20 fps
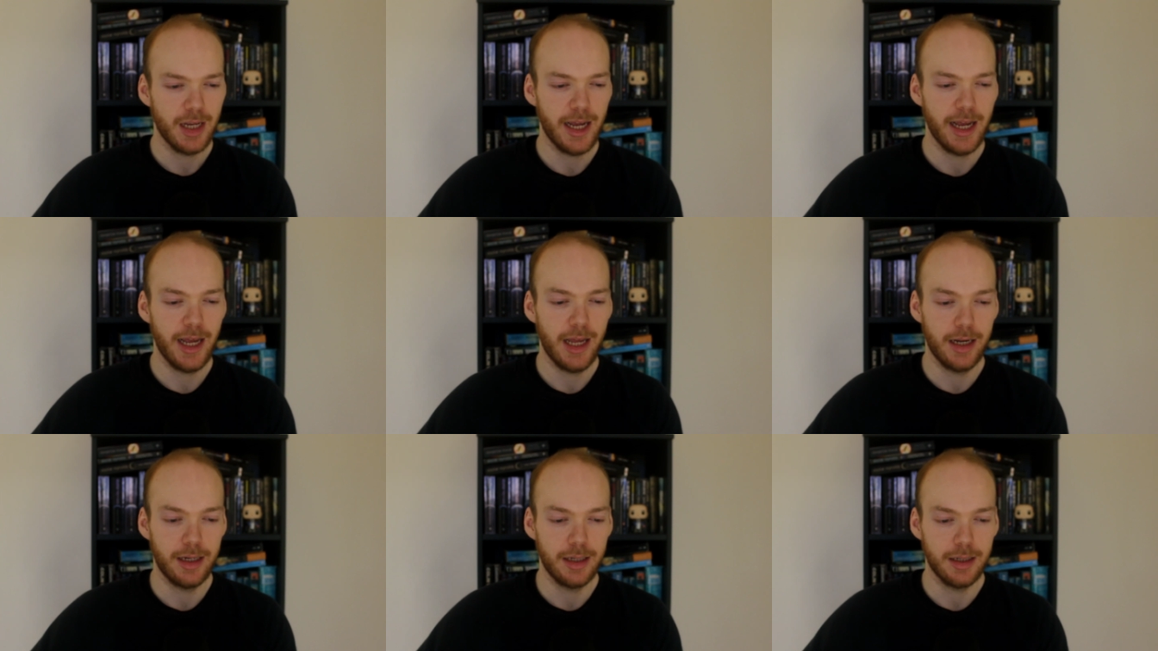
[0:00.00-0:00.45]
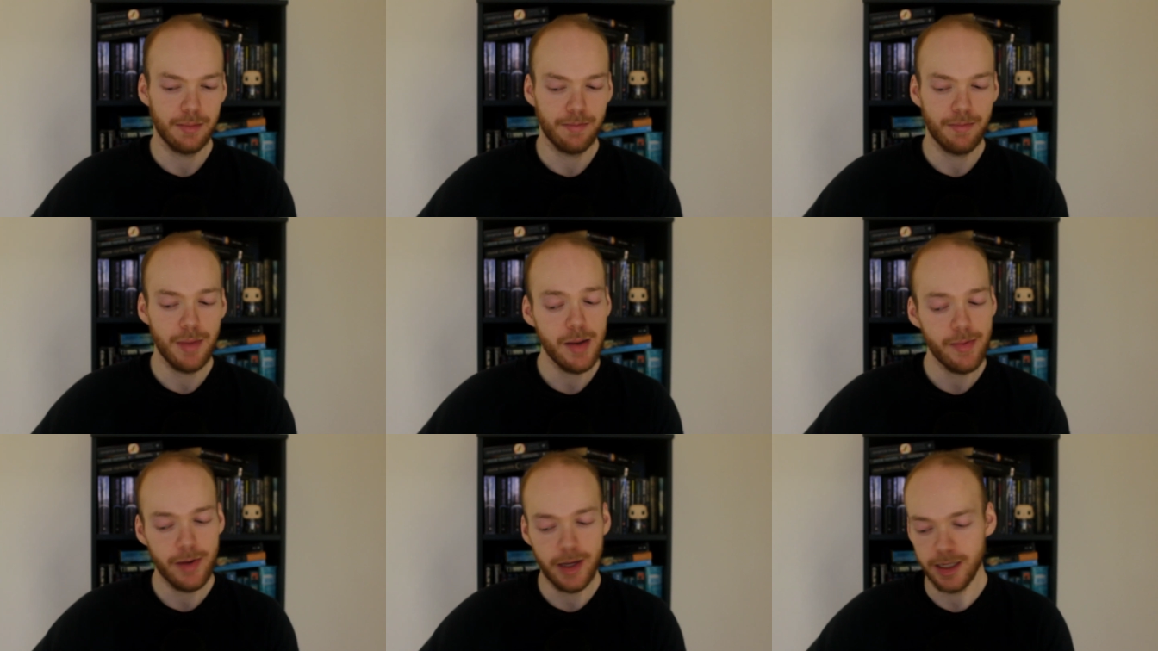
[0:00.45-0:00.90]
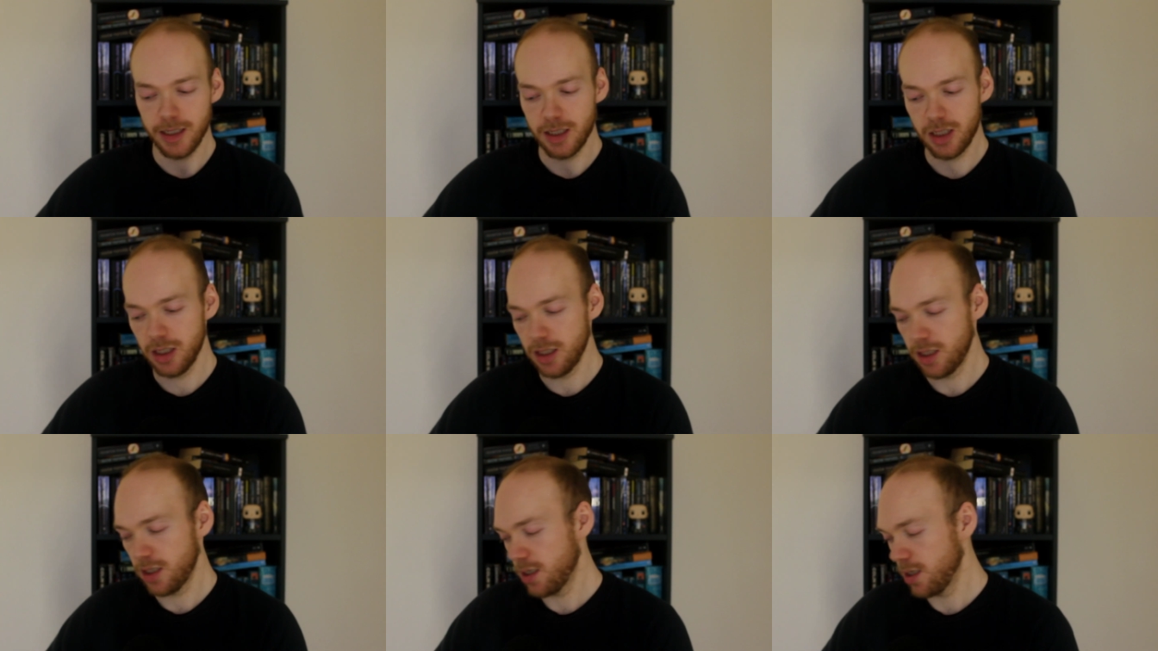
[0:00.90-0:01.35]
And maybe it's
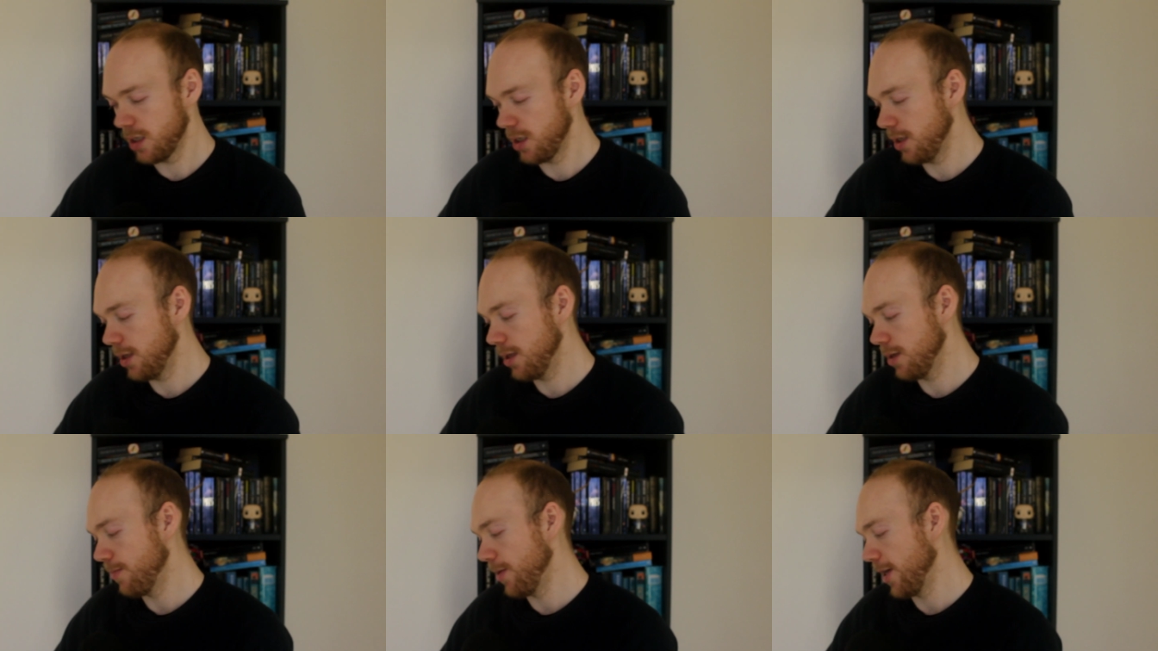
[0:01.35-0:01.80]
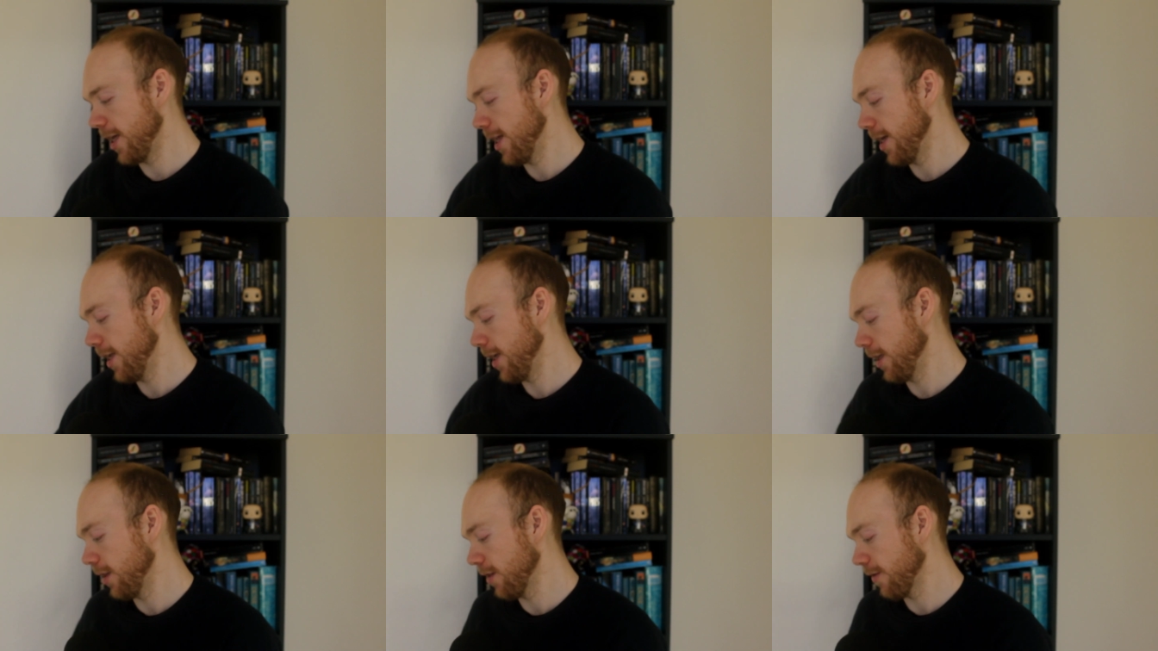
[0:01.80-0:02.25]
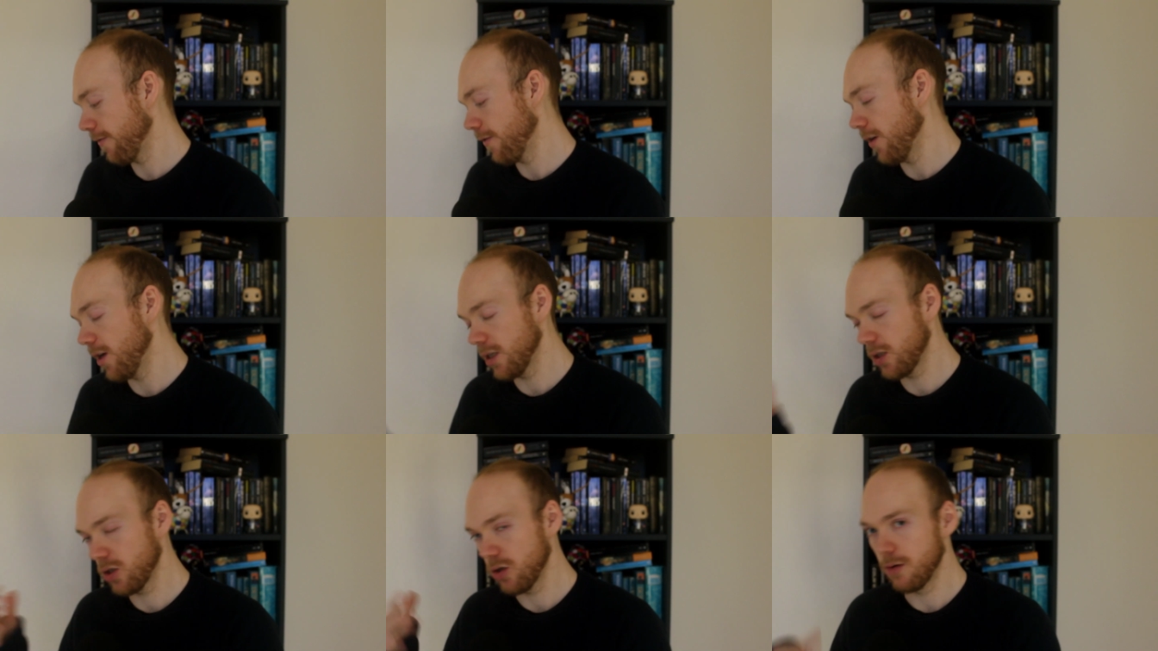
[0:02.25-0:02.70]
just the beginning, the
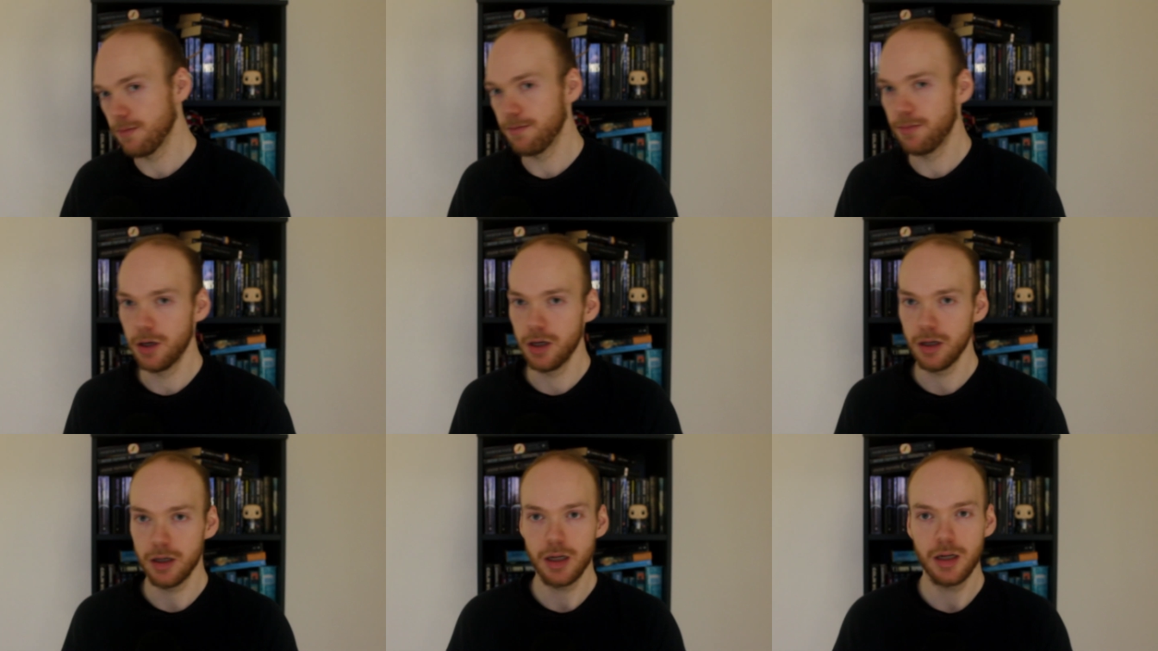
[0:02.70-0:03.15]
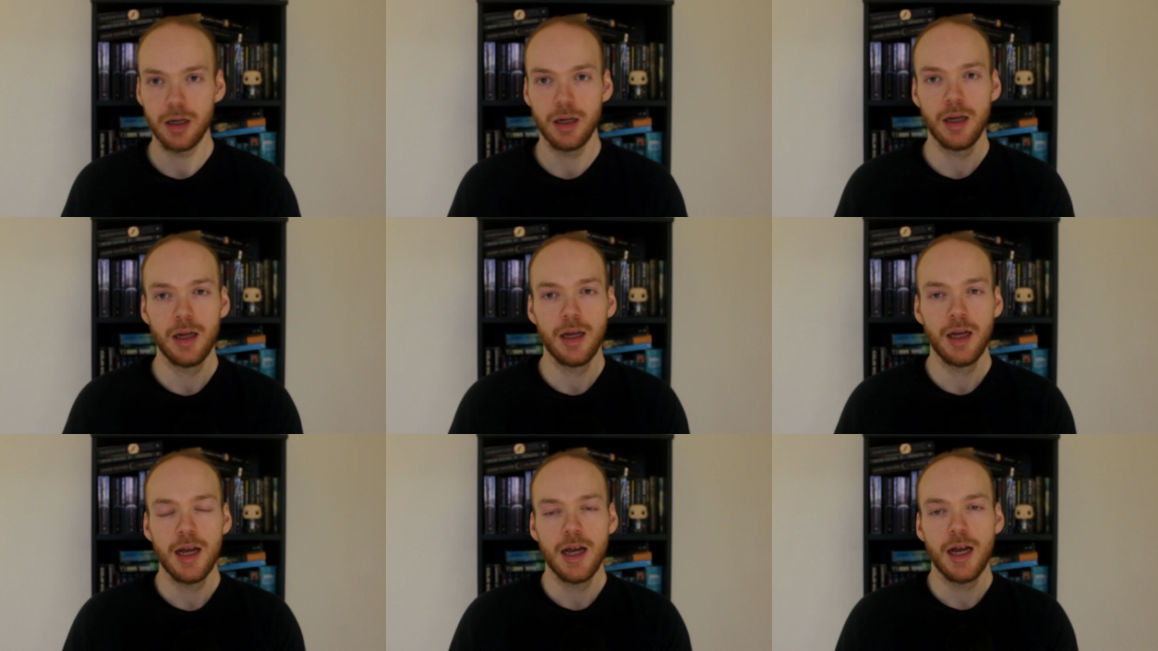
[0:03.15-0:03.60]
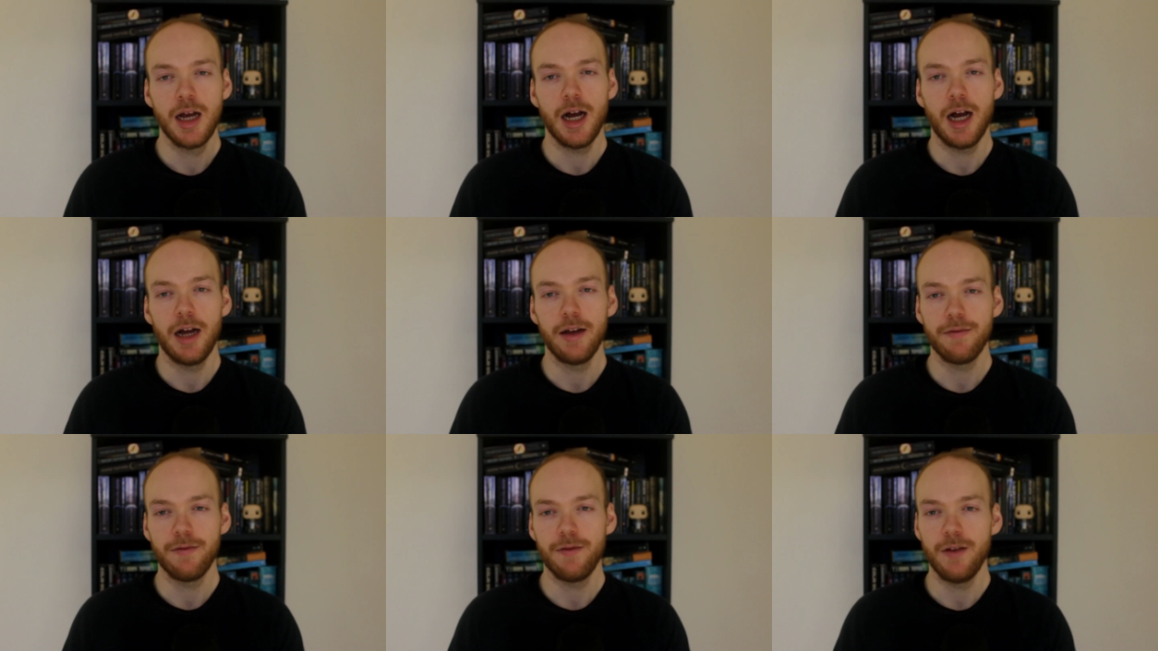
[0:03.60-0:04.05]
first sort of book
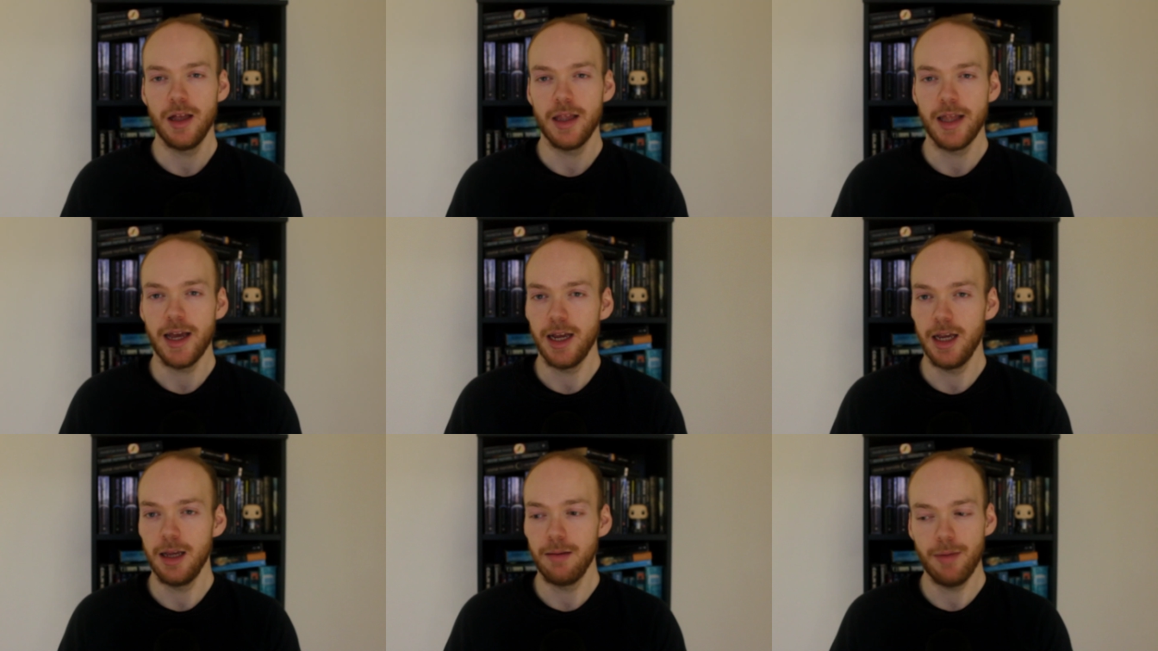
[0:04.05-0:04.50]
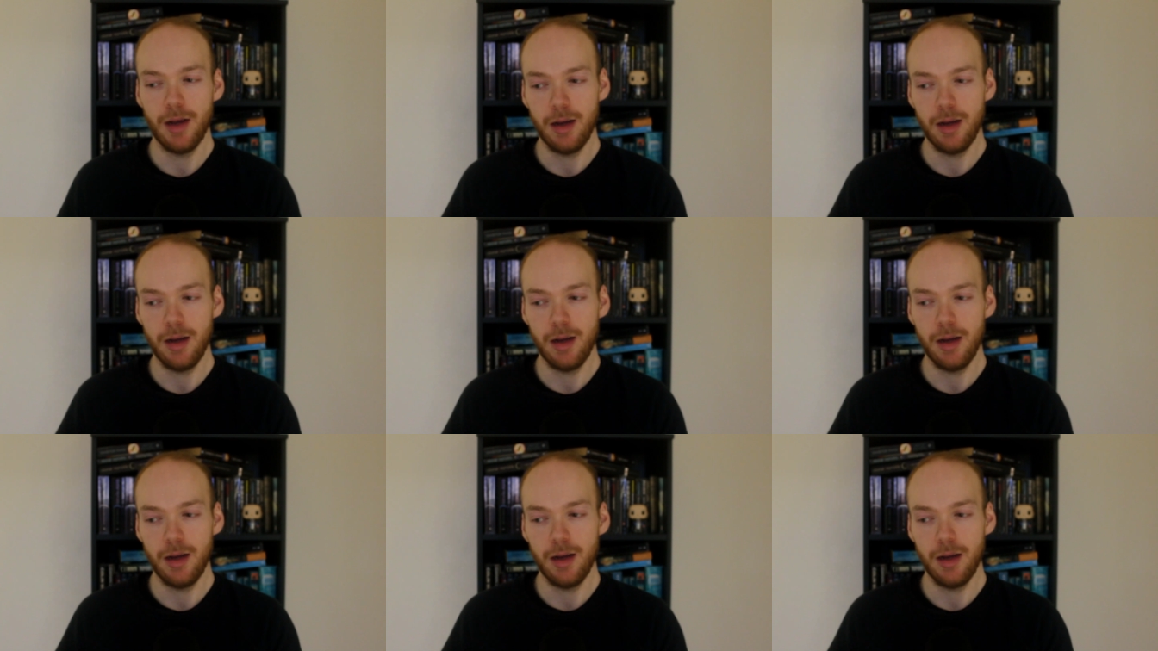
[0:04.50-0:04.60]
I feel that in.